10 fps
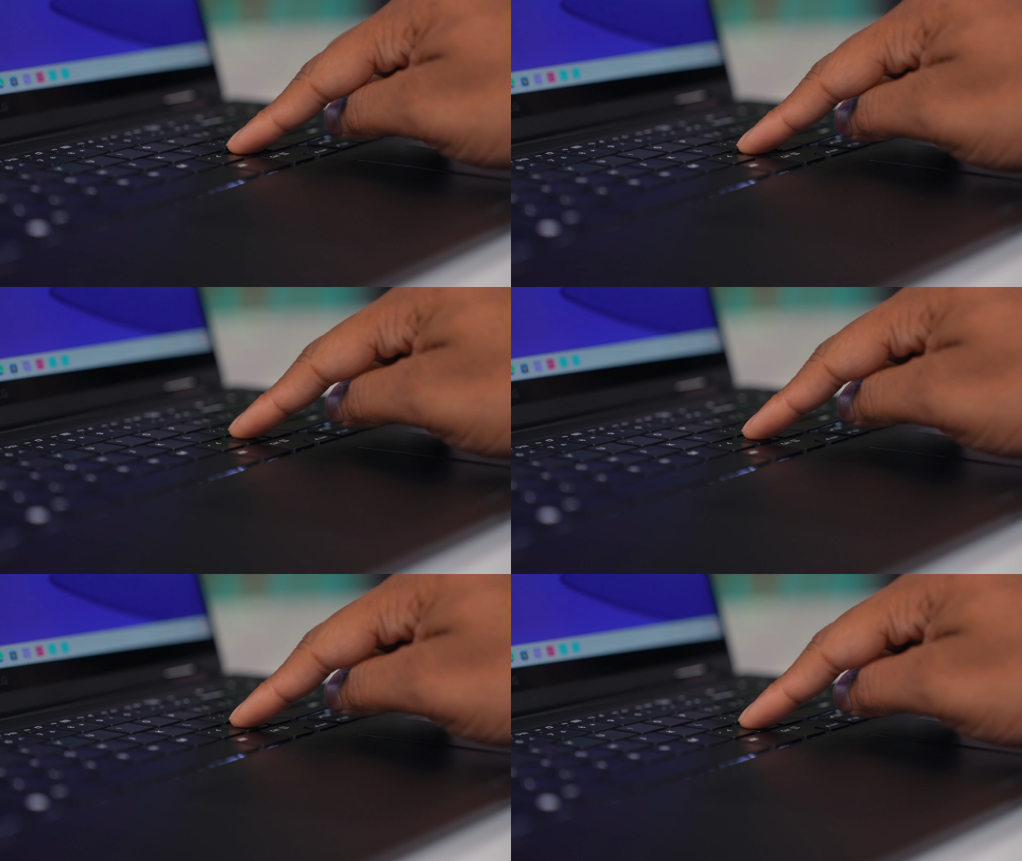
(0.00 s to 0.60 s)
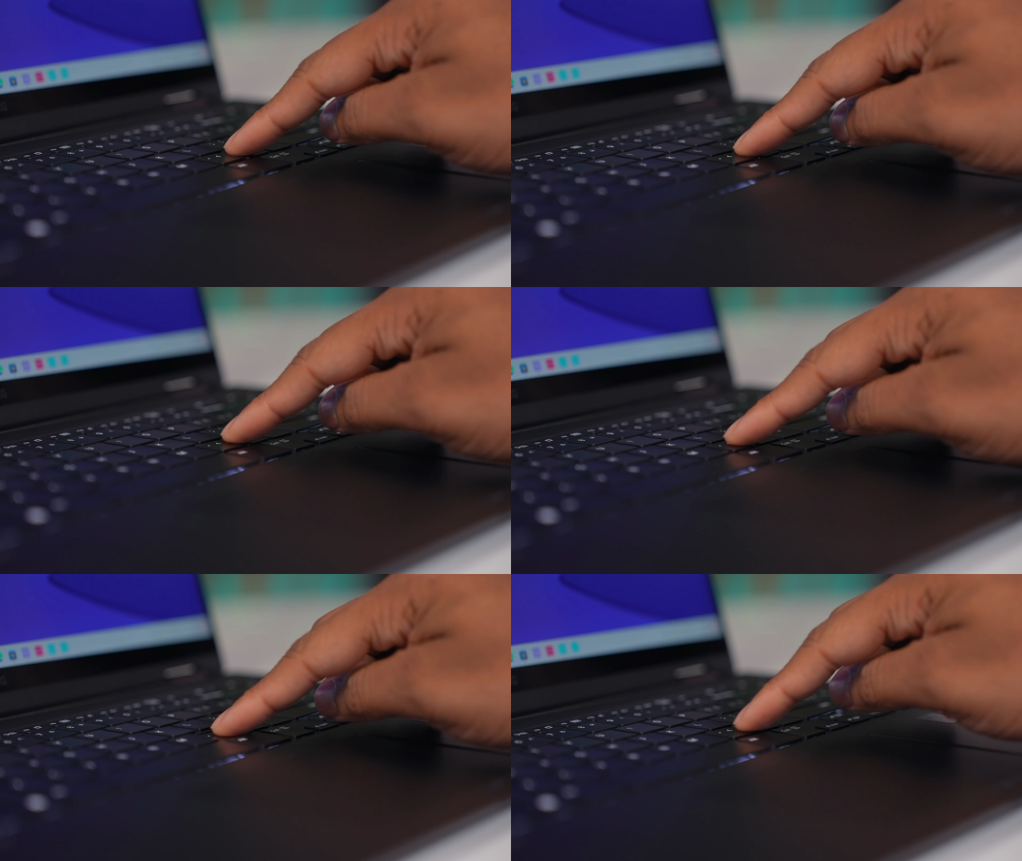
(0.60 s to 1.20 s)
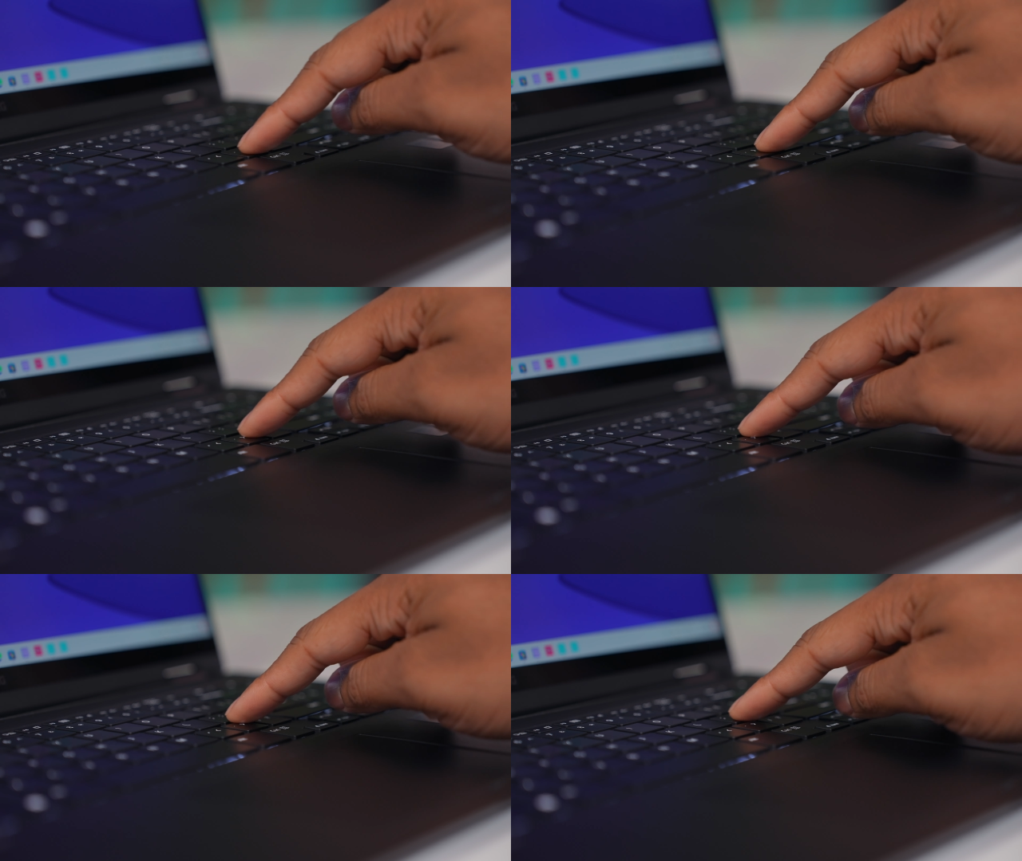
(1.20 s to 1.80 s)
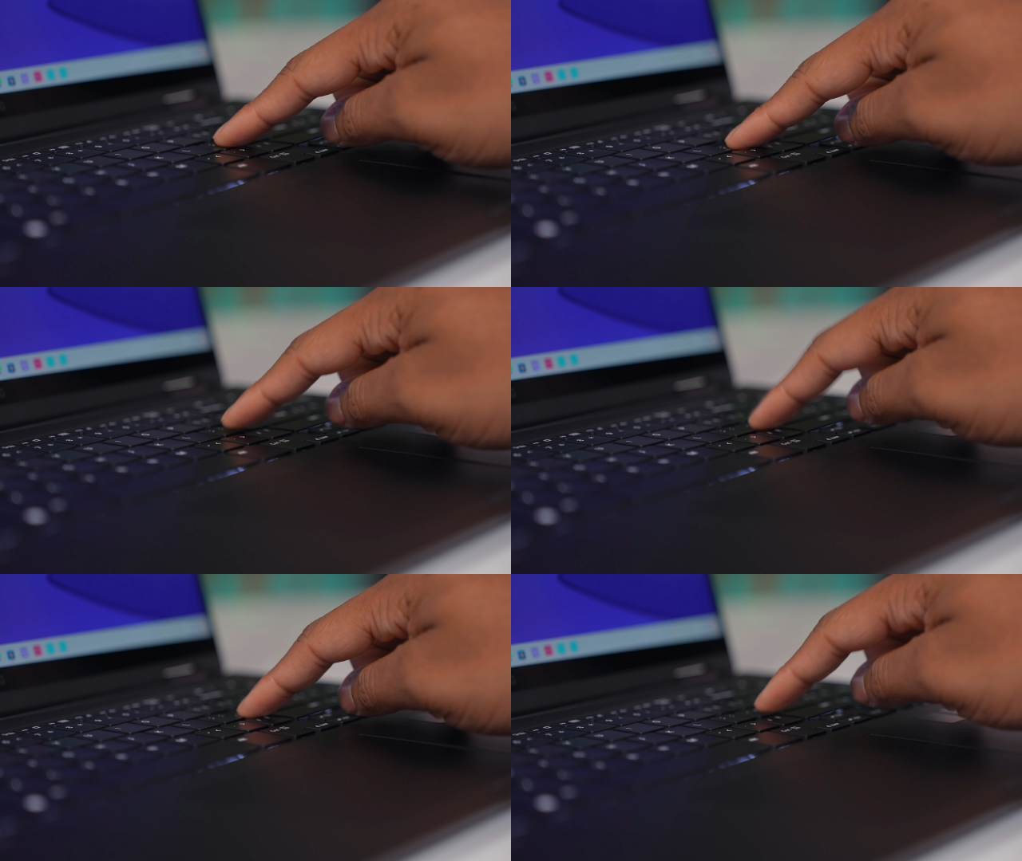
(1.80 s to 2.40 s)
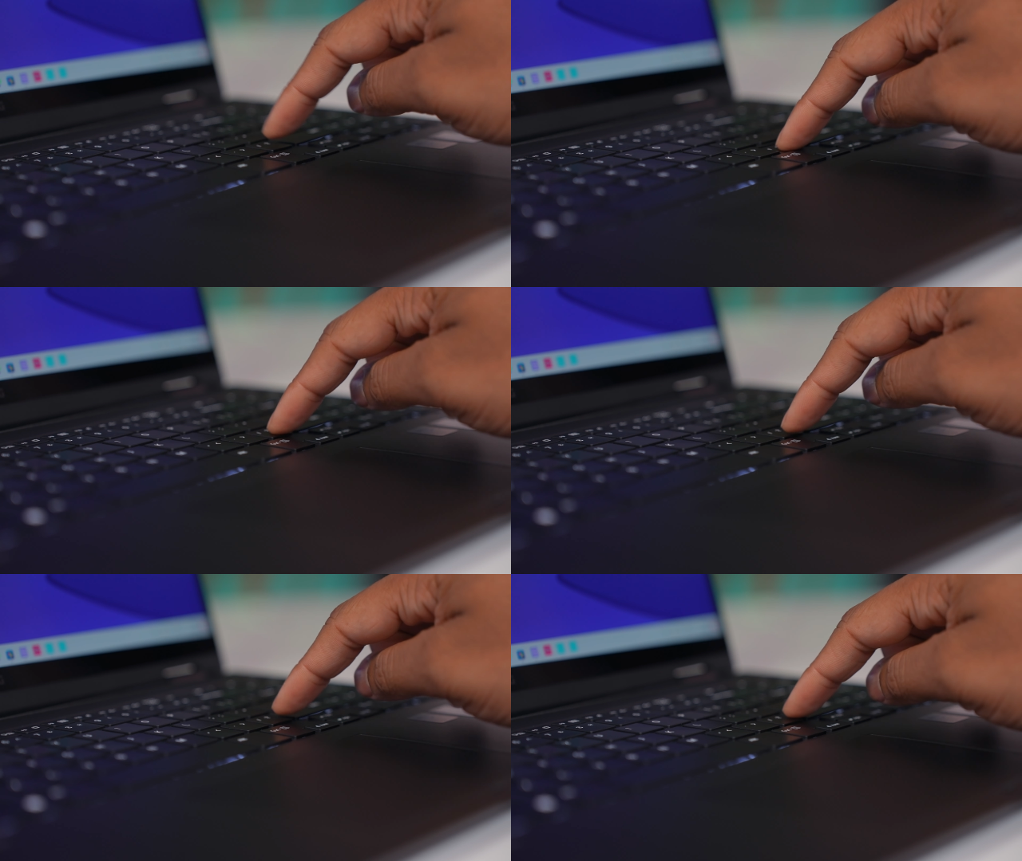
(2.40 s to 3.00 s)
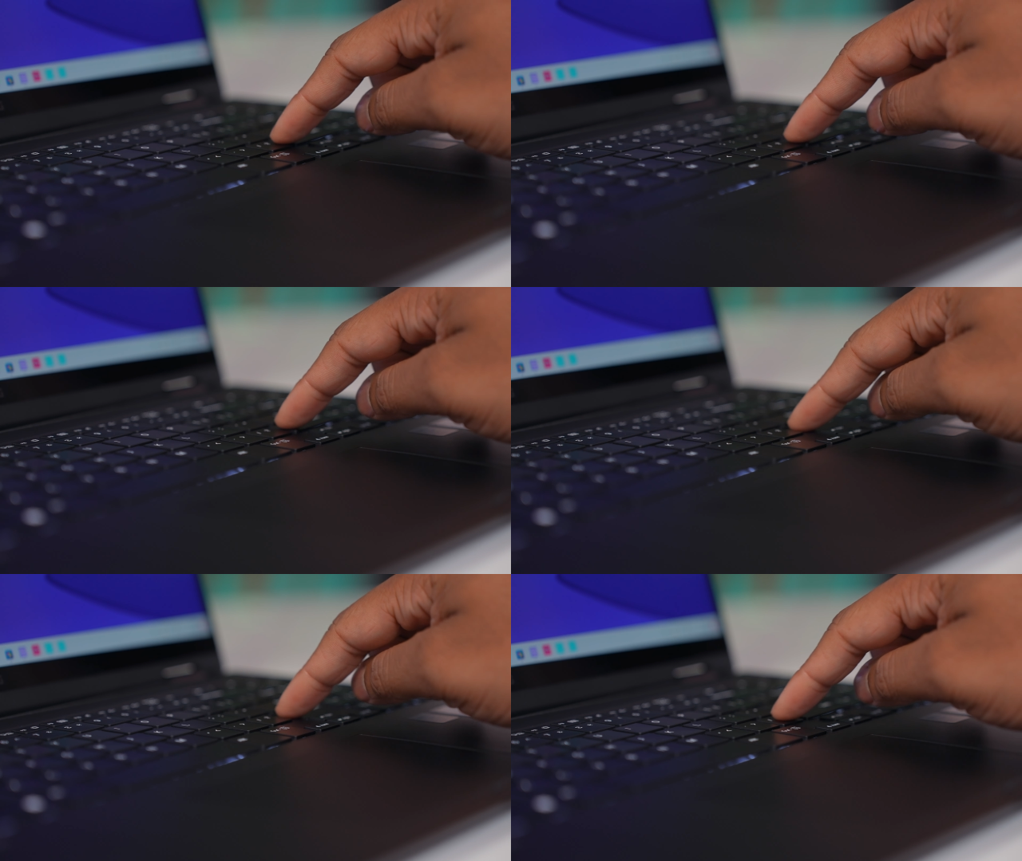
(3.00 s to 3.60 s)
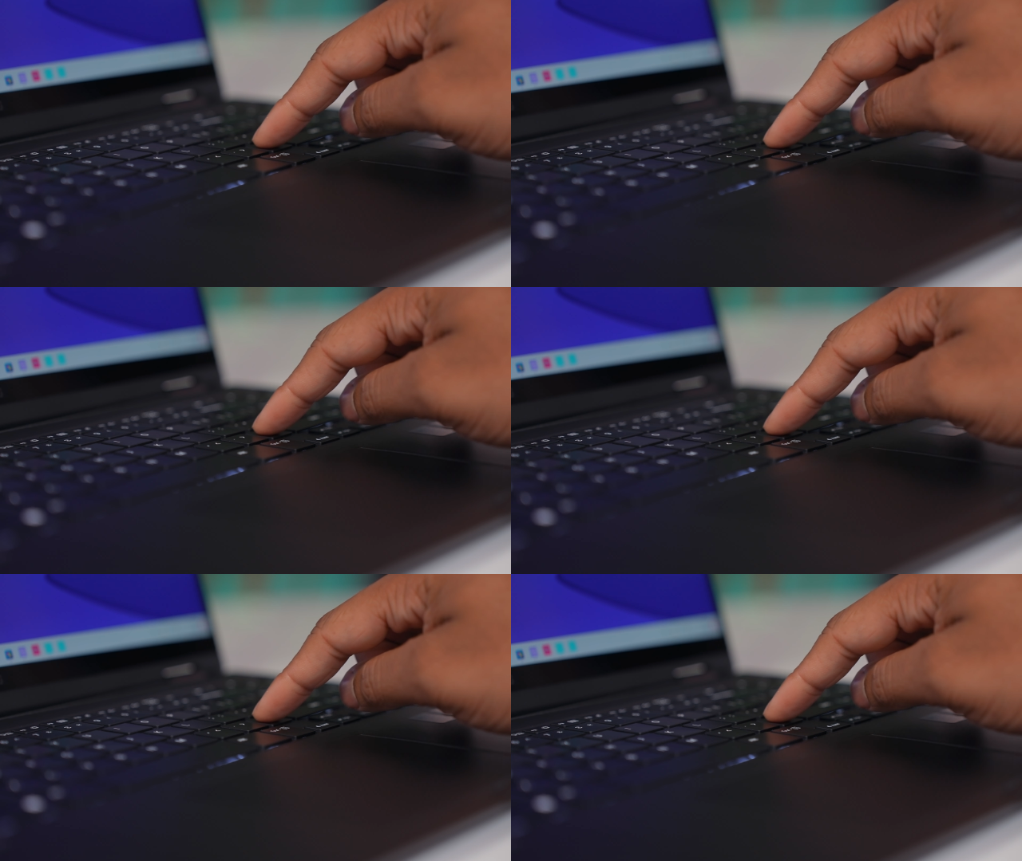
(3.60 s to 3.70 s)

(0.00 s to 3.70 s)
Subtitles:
Nobody's mouth can be seen.